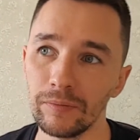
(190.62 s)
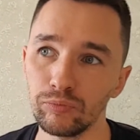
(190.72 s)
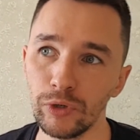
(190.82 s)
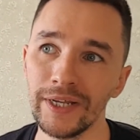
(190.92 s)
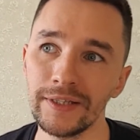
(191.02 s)

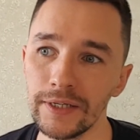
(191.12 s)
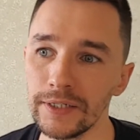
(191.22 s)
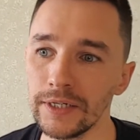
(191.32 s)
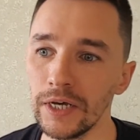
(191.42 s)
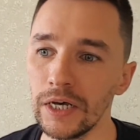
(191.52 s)

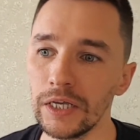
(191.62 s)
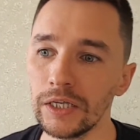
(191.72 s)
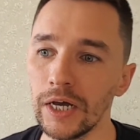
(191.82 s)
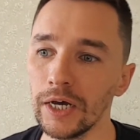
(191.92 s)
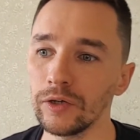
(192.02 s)
branded
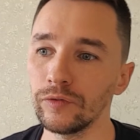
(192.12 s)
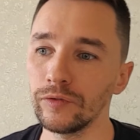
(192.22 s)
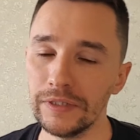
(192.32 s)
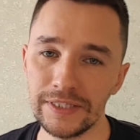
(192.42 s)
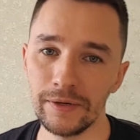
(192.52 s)
kind
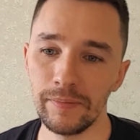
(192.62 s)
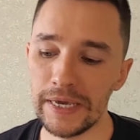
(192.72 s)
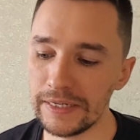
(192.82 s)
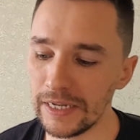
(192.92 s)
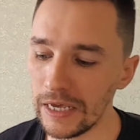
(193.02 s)
of
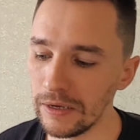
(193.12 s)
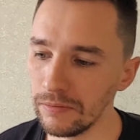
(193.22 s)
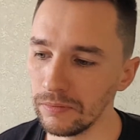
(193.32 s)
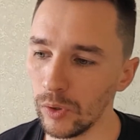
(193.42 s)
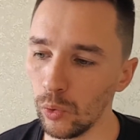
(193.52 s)
domain
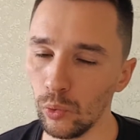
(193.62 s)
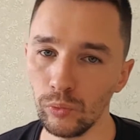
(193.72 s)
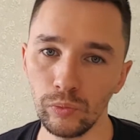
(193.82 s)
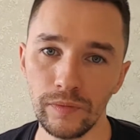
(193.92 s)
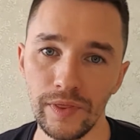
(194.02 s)
name
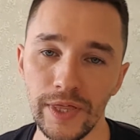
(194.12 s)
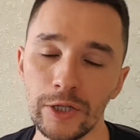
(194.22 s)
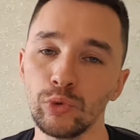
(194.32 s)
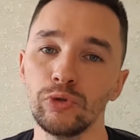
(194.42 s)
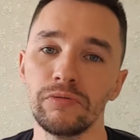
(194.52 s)

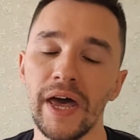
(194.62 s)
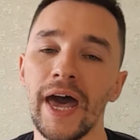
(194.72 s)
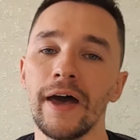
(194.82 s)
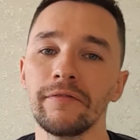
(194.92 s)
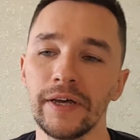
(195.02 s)
that would
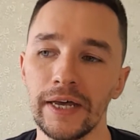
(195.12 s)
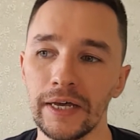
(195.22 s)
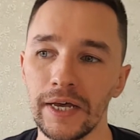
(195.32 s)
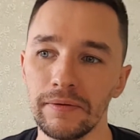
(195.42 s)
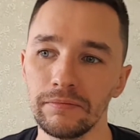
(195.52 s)
have
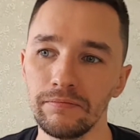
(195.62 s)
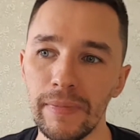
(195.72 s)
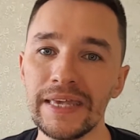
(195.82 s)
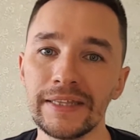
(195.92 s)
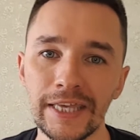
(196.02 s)
a
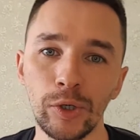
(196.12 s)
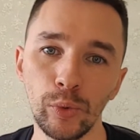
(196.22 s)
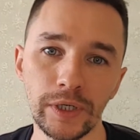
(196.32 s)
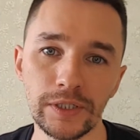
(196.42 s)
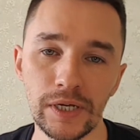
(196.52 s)
main
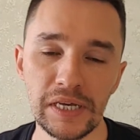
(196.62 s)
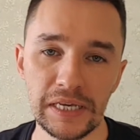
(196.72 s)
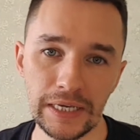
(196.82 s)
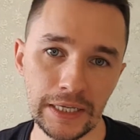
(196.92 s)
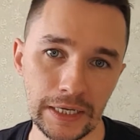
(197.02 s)
keyword
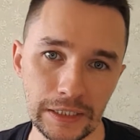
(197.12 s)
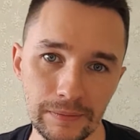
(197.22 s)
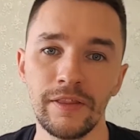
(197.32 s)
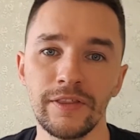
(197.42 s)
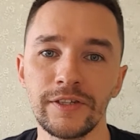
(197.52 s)
in it.
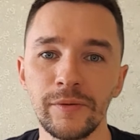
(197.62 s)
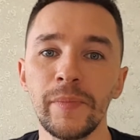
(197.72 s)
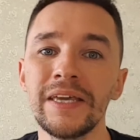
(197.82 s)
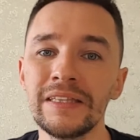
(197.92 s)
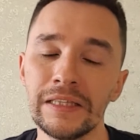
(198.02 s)
And the
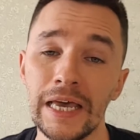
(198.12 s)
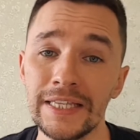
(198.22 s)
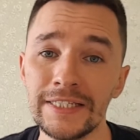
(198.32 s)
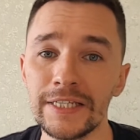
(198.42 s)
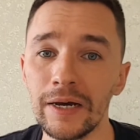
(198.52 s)
domain
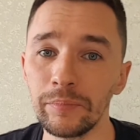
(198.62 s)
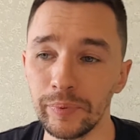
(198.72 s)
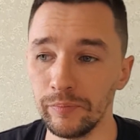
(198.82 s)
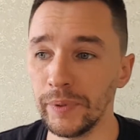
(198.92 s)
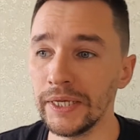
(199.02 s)
ended up
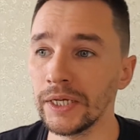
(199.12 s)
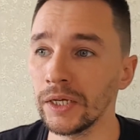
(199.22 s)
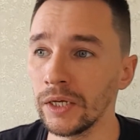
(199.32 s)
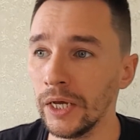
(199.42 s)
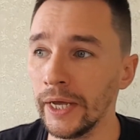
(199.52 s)

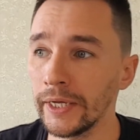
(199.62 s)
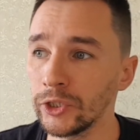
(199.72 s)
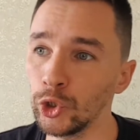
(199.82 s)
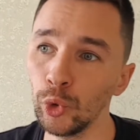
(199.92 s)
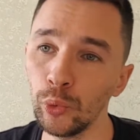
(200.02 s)
being a
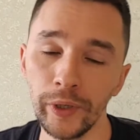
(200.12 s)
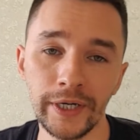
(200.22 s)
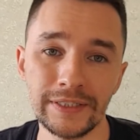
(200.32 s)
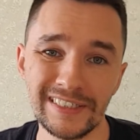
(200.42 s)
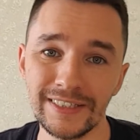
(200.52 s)

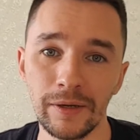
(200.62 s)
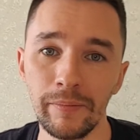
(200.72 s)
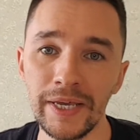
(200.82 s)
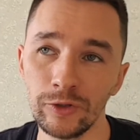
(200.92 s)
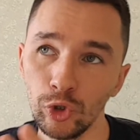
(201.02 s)

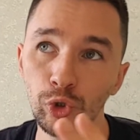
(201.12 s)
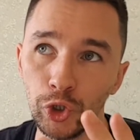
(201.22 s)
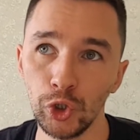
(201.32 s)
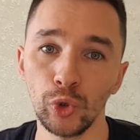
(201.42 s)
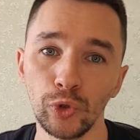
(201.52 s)
two
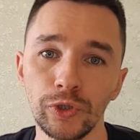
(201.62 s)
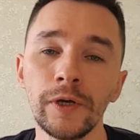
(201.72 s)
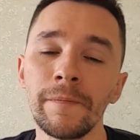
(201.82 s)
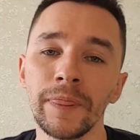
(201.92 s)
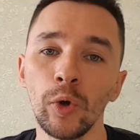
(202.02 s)
short
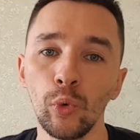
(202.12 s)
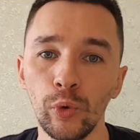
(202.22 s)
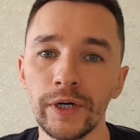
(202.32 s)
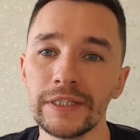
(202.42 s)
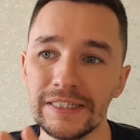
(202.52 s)

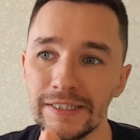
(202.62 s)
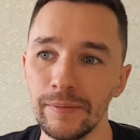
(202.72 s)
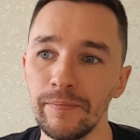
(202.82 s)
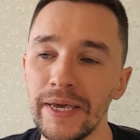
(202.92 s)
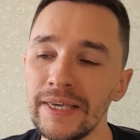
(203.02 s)
word
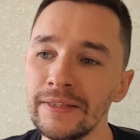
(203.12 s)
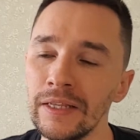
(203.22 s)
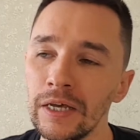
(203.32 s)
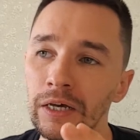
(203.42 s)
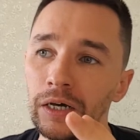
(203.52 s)

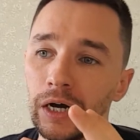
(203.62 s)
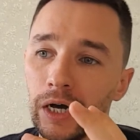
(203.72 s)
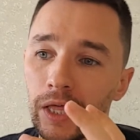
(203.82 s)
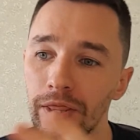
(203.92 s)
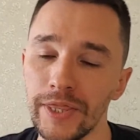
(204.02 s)
domain
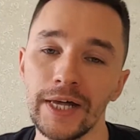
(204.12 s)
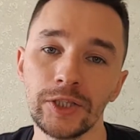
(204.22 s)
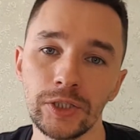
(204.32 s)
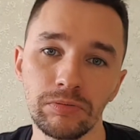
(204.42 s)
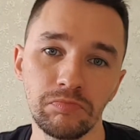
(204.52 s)

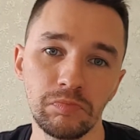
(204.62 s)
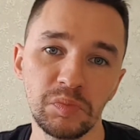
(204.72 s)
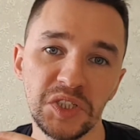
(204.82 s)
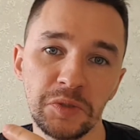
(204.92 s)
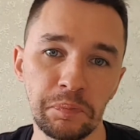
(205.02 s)
that
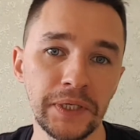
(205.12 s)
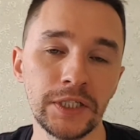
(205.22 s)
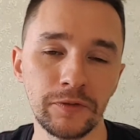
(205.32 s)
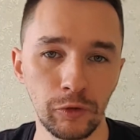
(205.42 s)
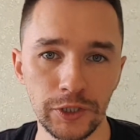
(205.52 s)

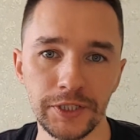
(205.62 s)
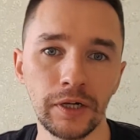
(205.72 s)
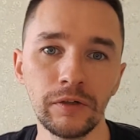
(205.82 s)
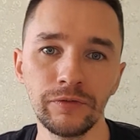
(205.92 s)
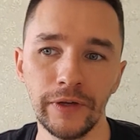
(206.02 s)
speaks for
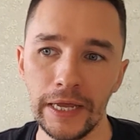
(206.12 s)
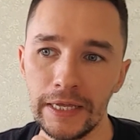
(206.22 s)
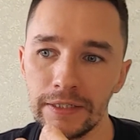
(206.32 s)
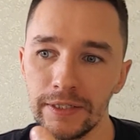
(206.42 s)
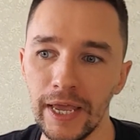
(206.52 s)
itself,
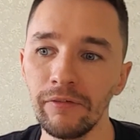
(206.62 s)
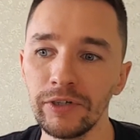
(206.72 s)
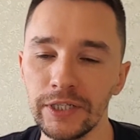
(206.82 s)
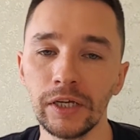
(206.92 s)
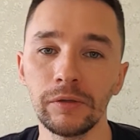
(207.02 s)
and
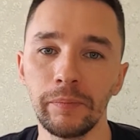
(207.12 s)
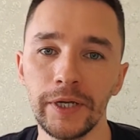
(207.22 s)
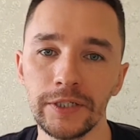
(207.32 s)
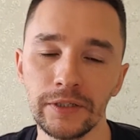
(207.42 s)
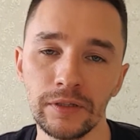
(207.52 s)
every single
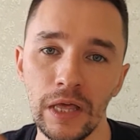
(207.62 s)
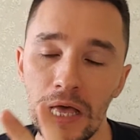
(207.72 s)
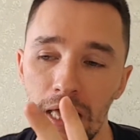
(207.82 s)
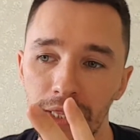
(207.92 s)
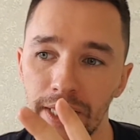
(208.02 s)
person
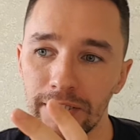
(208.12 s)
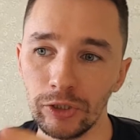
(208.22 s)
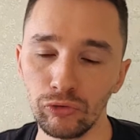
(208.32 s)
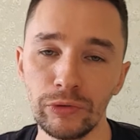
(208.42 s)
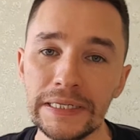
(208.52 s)

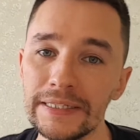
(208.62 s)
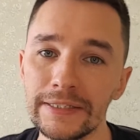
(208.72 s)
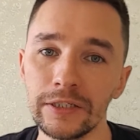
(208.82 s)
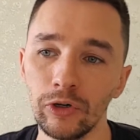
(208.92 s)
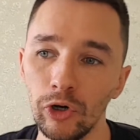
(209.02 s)
that
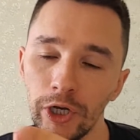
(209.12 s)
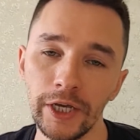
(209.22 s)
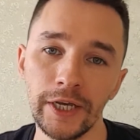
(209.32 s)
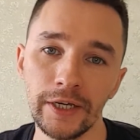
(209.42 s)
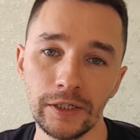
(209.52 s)
reads
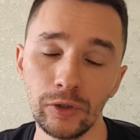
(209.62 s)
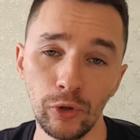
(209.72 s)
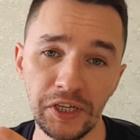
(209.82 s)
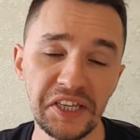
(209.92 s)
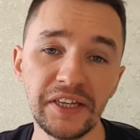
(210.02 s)

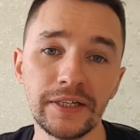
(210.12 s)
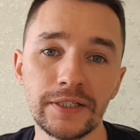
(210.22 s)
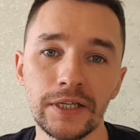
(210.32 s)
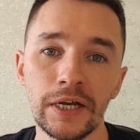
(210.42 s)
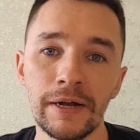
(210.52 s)
or hears